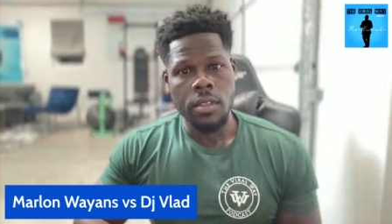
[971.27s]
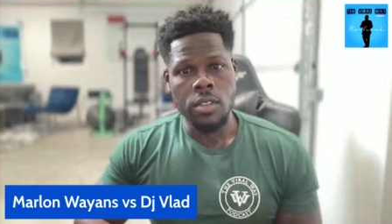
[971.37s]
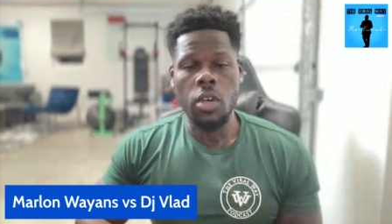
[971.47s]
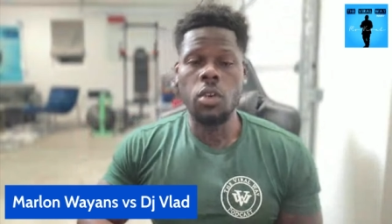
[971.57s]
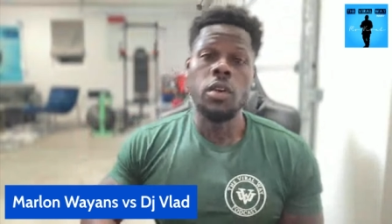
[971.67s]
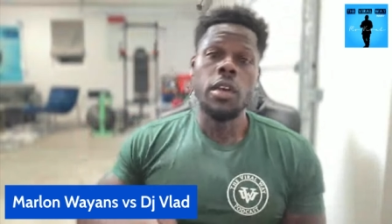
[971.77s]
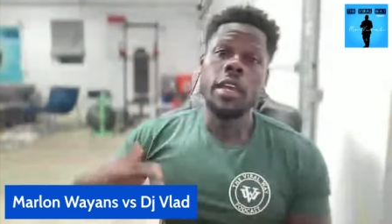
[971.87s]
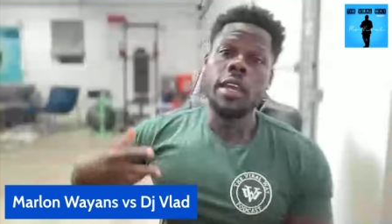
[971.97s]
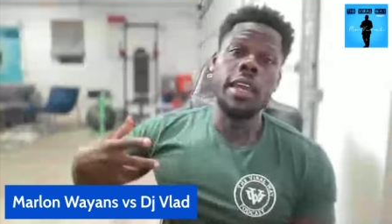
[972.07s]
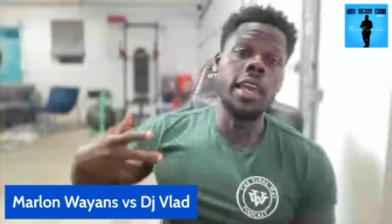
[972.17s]
So
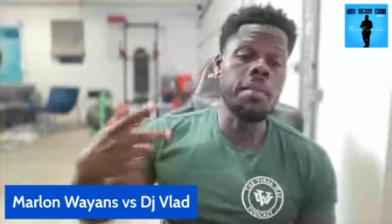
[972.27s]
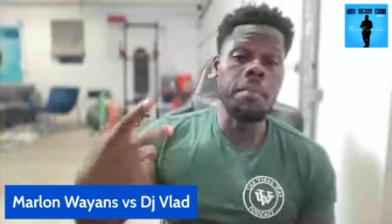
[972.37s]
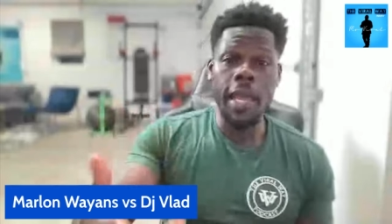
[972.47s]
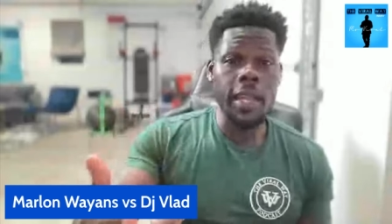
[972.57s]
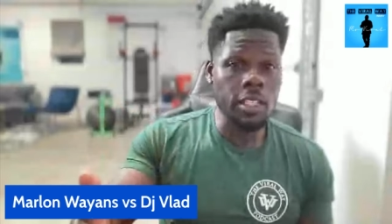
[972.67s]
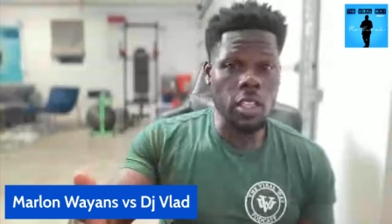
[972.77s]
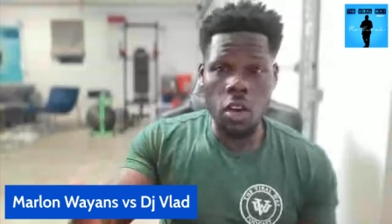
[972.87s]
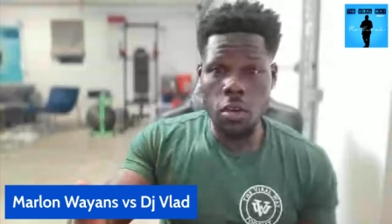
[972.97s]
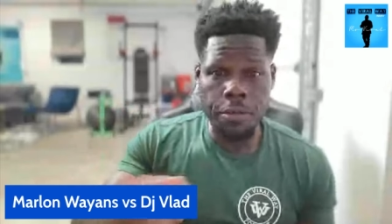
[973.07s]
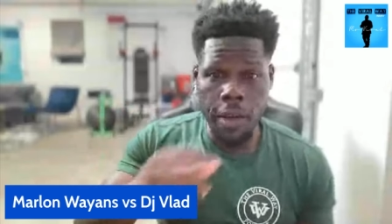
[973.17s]
he made his
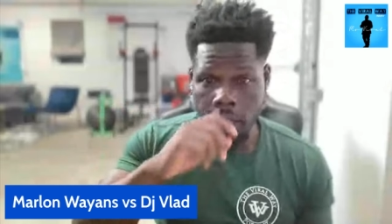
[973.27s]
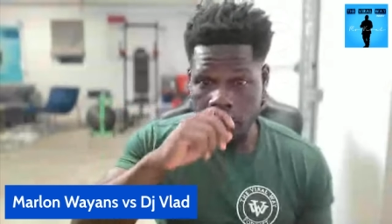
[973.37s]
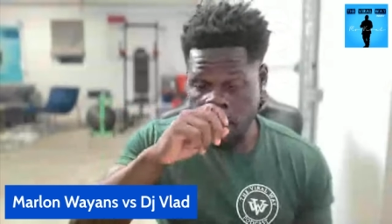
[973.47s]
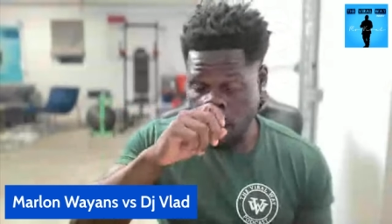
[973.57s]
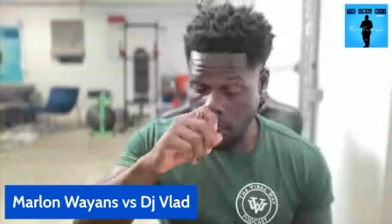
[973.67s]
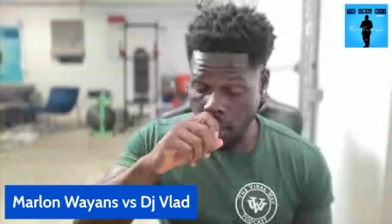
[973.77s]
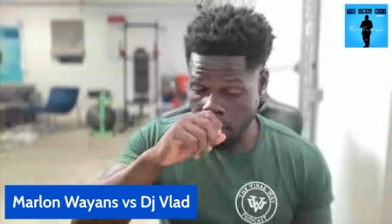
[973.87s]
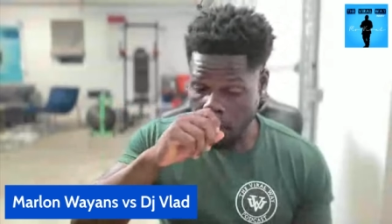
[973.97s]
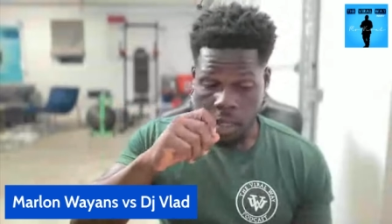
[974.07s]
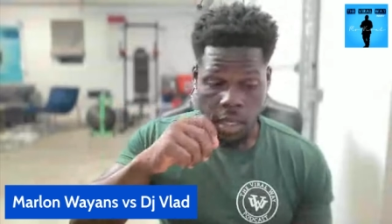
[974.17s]
own fucking, uh,
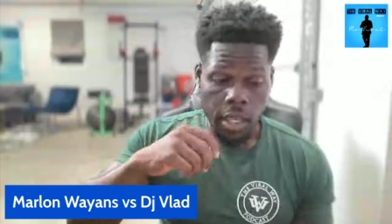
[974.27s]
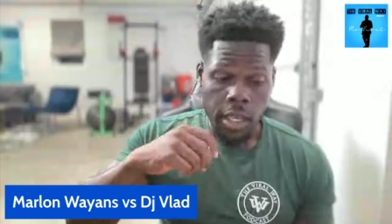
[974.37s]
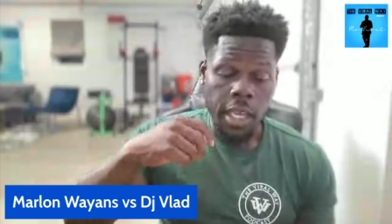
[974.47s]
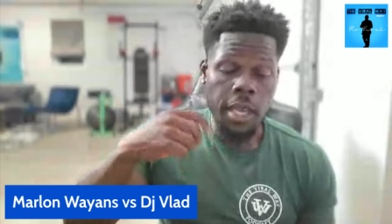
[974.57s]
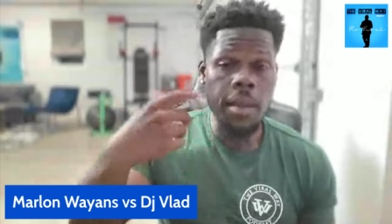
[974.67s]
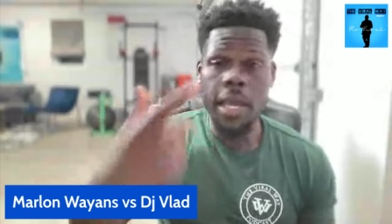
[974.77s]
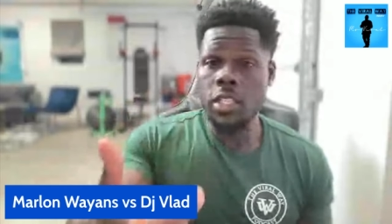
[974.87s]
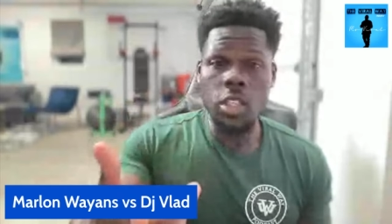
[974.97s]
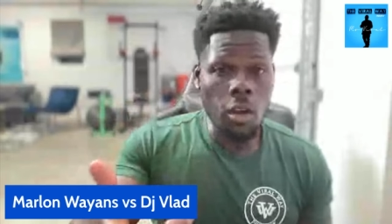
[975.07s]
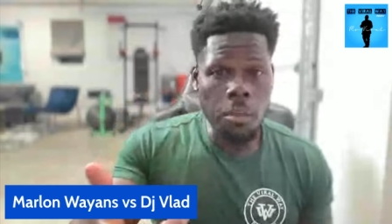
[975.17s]
he made
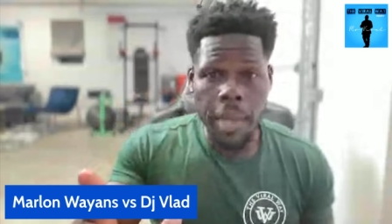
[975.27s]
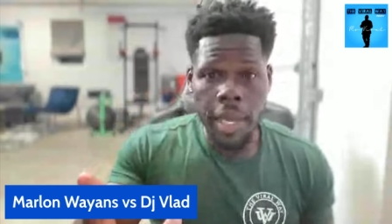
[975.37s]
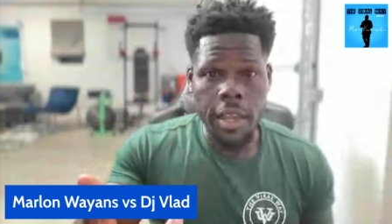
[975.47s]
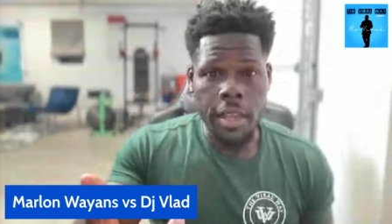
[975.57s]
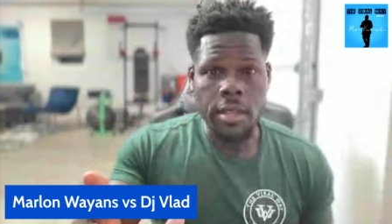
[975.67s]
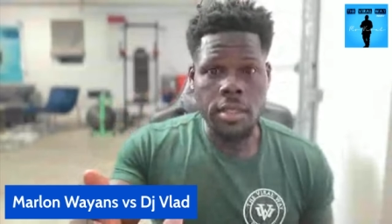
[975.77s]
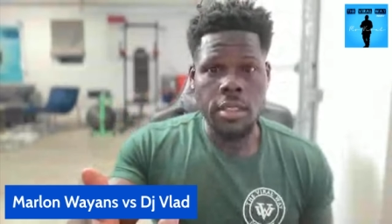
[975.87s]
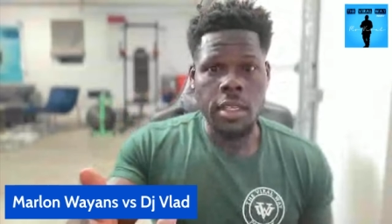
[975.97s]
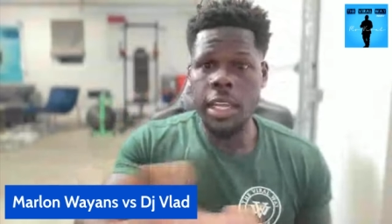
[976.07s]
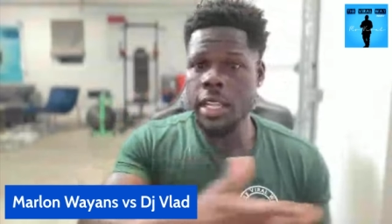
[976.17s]
his own bed.
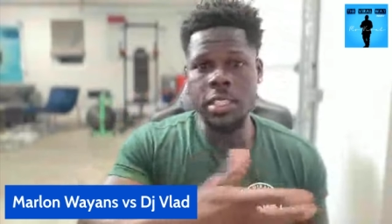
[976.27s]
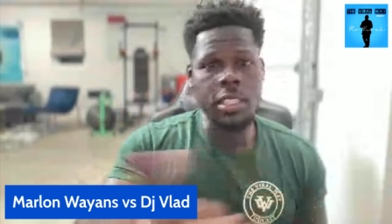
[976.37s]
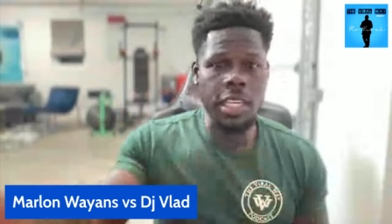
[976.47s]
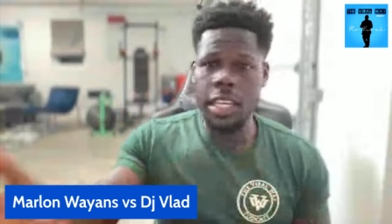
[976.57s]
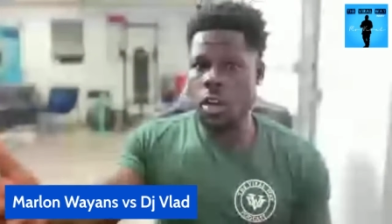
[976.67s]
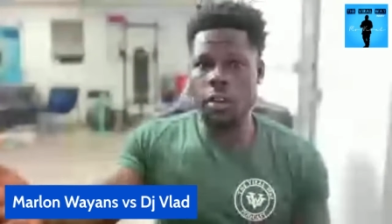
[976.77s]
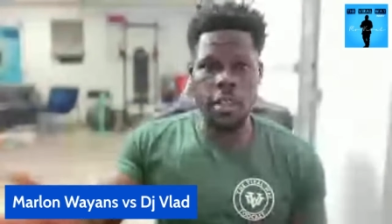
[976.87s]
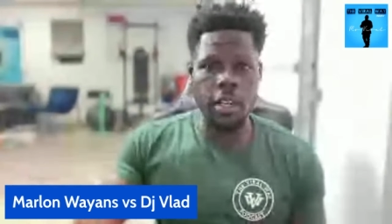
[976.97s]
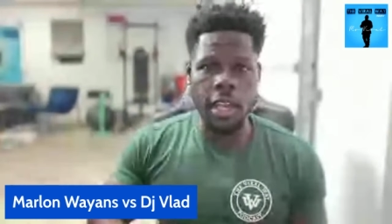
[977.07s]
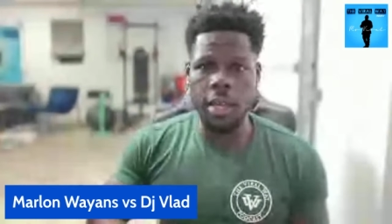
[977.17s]
He didn't just eat off
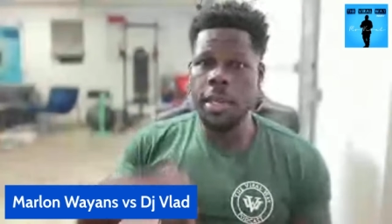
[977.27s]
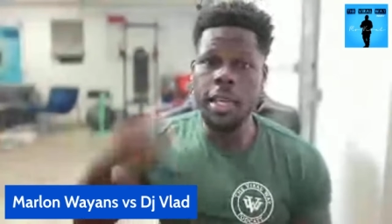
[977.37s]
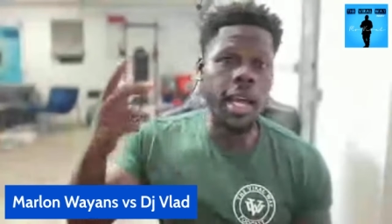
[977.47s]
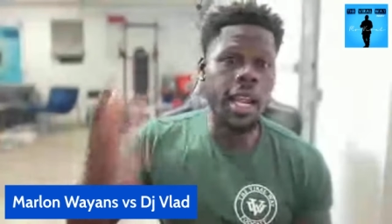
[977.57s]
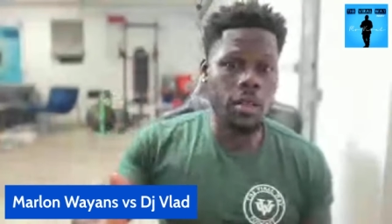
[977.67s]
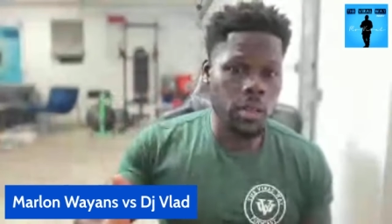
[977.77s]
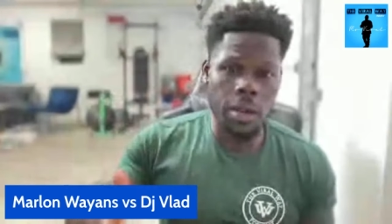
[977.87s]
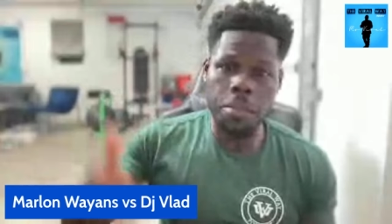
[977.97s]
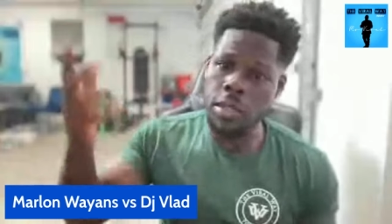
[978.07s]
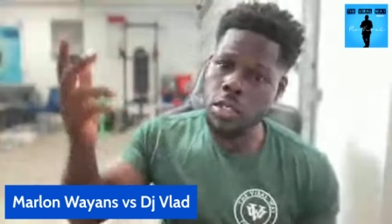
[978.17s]
the name. He got out
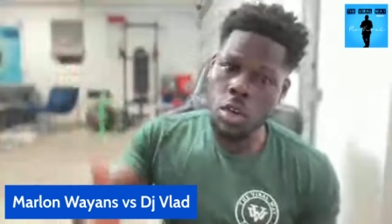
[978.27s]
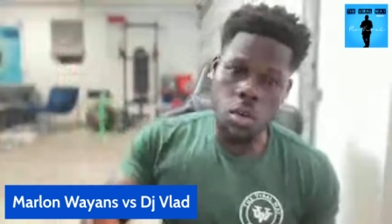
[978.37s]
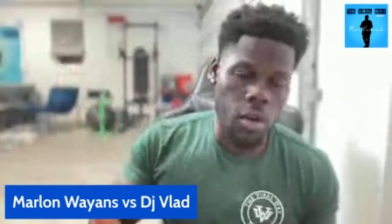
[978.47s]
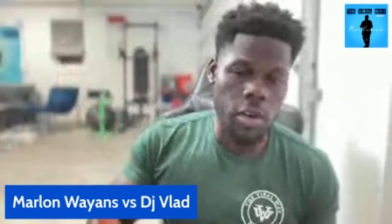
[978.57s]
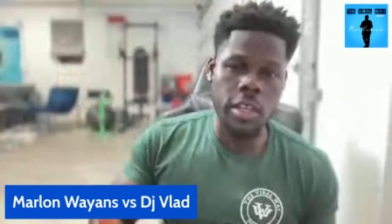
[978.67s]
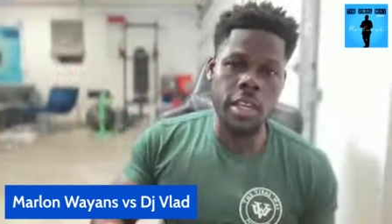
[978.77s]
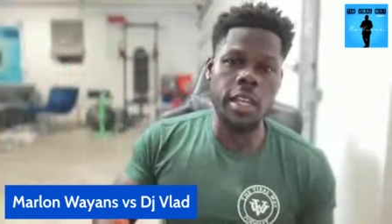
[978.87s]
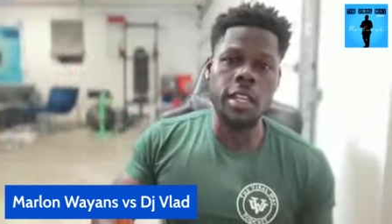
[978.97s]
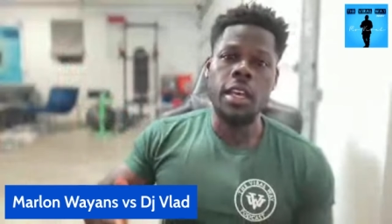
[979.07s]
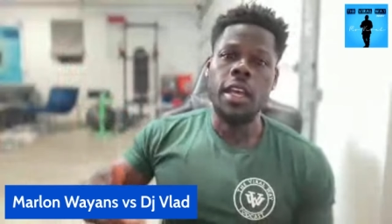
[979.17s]
there, put his own work
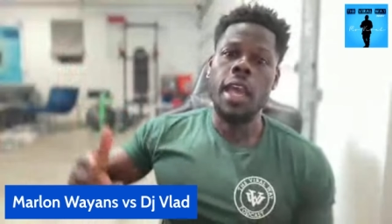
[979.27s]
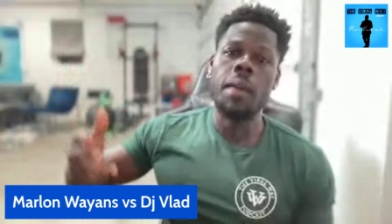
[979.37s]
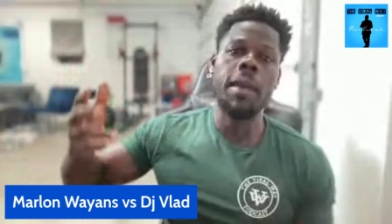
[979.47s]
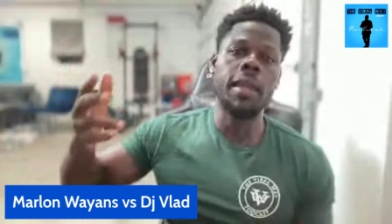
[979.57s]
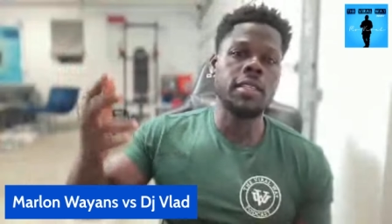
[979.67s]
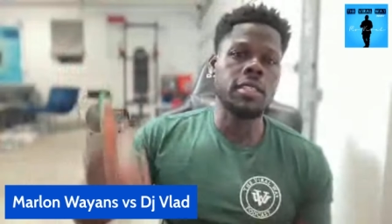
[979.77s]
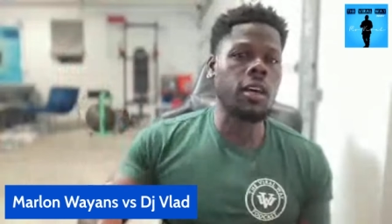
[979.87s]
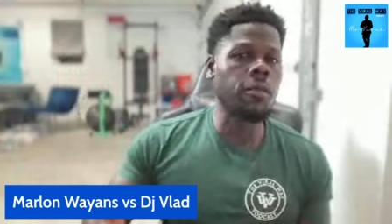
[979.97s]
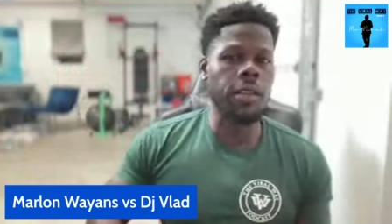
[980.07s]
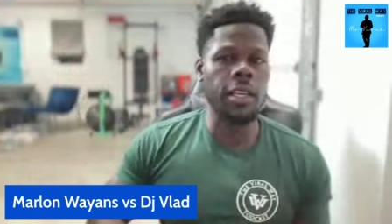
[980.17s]
in and made
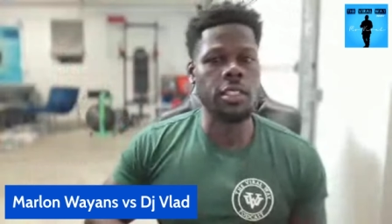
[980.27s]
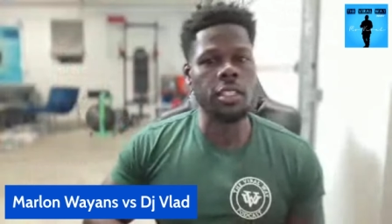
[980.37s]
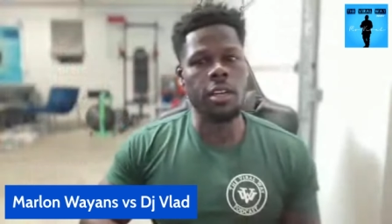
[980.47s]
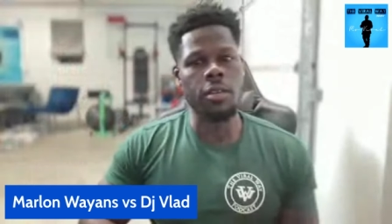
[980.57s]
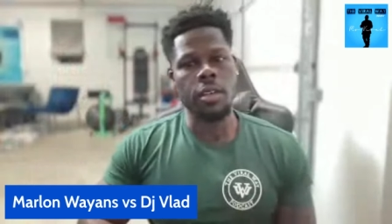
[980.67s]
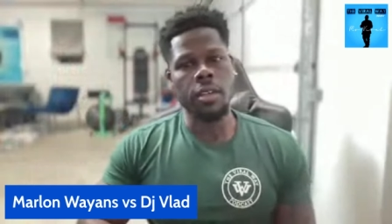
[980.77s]
himself legendary.